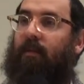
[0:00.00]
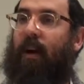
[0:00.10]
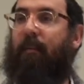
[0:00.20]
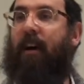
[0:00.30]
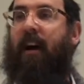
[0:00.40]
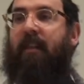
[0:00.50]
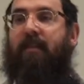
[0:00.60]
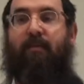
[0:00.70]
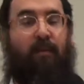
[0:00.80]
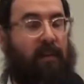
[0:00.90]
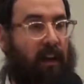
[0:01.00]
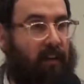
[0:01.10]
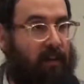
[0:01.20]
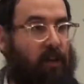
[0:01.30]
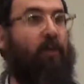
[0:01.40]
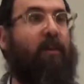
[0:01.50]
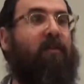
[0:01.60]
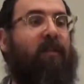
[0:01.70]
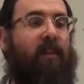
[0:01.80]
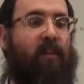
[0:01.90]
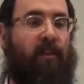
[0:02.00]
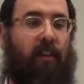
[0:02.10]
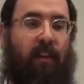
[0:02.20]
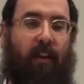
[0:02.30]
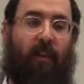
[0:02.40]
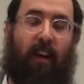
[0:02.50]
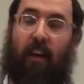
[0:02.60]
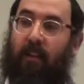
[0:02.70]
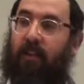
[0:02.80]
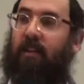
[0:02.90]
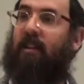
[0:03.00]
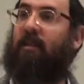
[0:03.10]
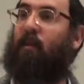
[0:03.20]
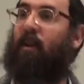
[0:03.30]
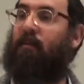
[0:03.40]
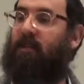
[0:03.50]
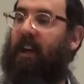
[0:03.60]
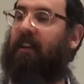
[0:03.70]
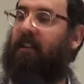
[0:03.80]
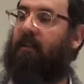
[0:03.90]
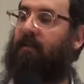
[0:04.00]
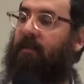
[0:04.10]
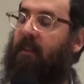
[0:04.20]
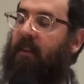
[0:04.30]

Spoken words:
The rabbis will take the Jewish version and everyone else is more objective.